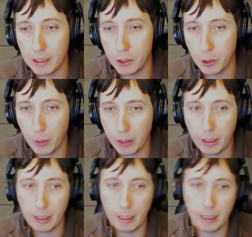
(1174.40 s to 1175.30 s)
do with
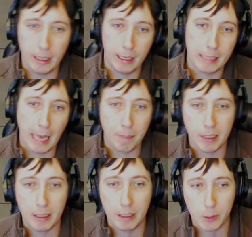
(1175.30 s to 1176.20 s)
it and adapt
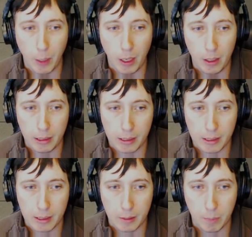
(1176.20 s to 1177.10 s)
it as well
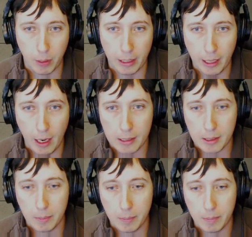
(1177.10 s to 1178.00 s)
is pretty
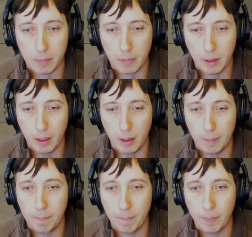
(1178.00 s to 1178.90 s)
awesome.
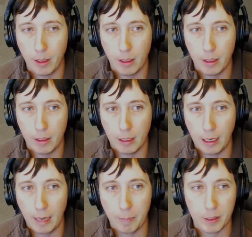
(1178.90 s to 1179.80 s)

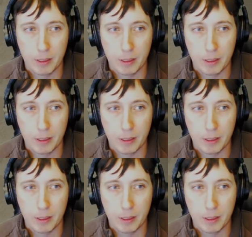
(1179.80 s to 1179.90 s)
I'm just